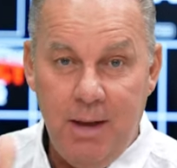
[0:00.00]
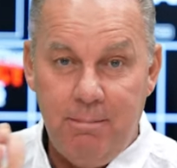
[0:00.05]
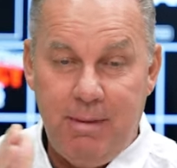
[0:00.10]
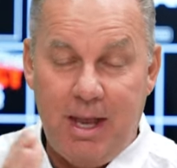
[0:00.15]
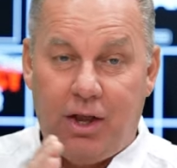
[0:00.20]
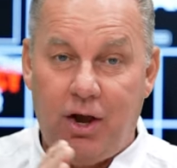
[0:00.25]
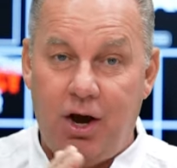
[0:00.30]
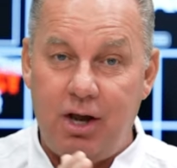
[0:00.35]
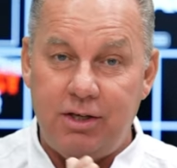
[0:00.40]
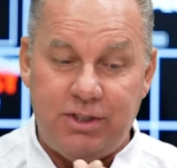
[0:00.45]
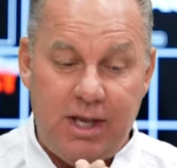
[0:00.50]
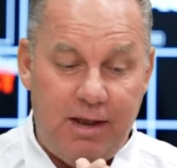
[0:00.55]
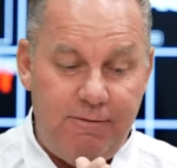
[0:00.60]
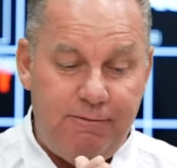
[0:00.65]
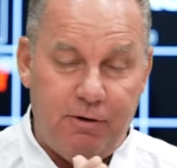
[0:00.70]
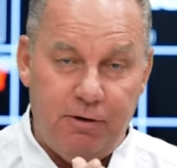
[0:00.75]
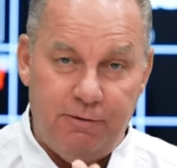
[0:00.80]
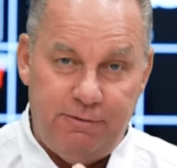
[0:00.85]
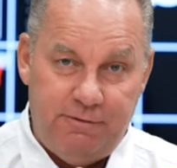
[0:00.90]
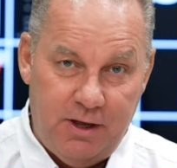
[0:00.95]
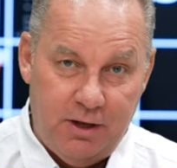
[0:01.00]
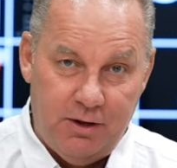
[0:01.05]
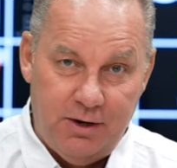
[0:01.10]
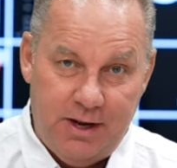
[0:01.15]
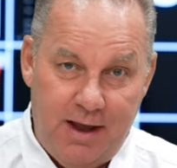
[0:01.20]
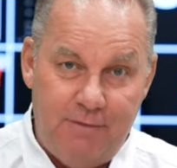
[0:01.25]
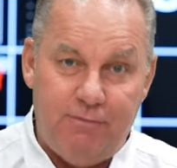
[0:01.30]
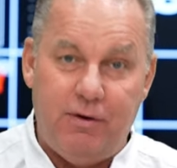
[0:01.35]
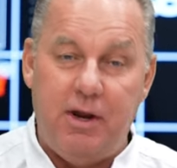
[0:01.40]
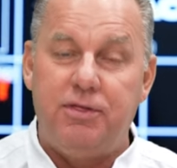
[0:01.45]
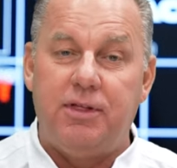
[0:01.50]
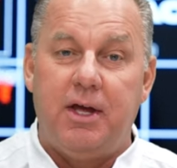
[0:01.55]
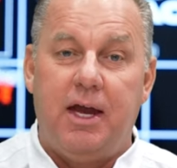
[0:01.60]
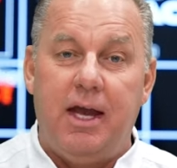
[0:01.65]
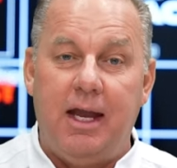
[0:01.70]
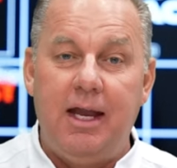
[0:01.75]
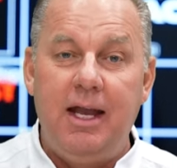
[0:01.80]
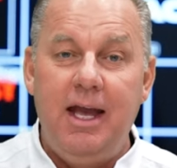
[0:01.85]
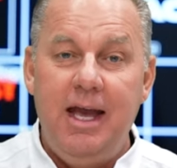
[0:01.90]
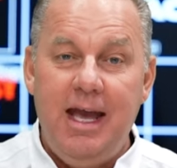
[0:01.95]
because he fulfilled
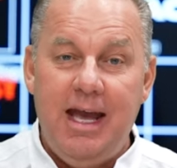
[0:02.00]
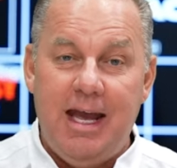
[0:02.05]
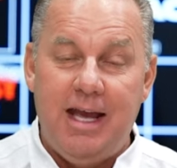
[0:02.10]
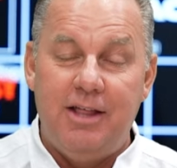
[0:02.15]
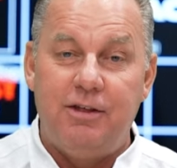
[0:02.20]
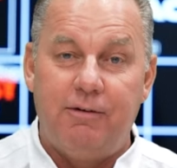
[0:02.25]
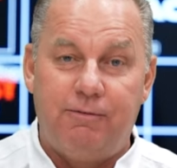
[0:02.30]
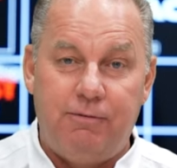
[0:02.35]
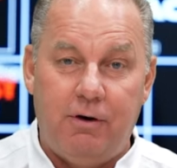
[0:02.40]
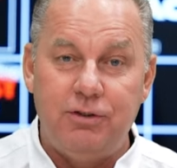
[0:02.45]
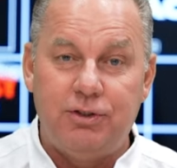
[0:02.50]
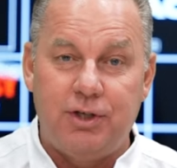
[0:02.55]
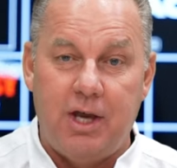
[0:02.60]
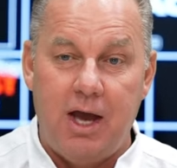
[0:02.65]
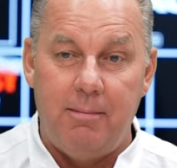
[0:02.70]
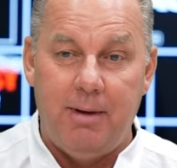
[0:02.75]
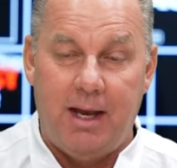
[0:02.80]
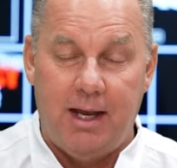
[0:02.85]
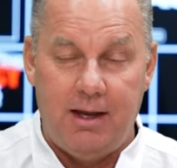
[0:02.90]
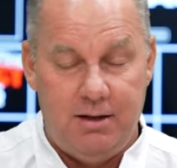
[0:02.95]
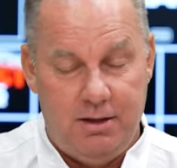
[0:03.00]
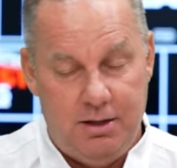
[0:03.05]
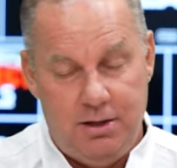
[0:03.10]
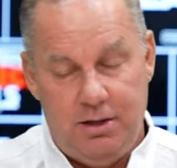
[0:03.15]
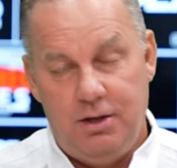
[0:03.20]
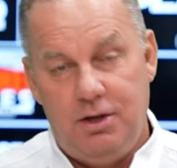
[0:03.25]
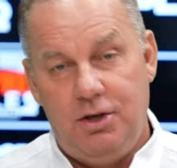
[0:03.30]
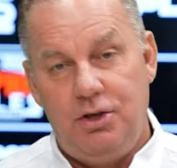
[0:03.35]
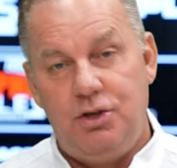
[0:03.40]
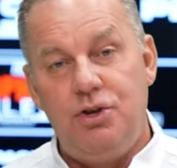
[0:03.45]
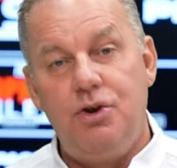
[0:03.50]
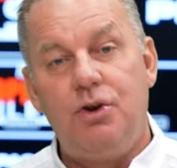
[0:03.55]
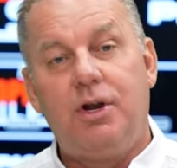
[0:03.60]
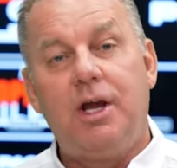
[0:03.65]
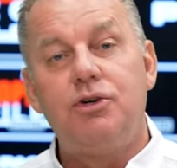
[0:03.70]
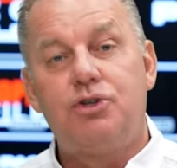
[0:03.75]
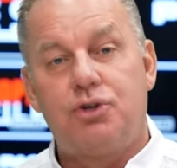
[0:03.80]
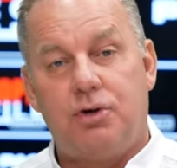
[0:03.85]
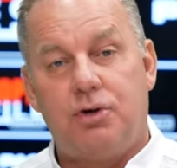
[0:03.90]
everything in the first coming. You can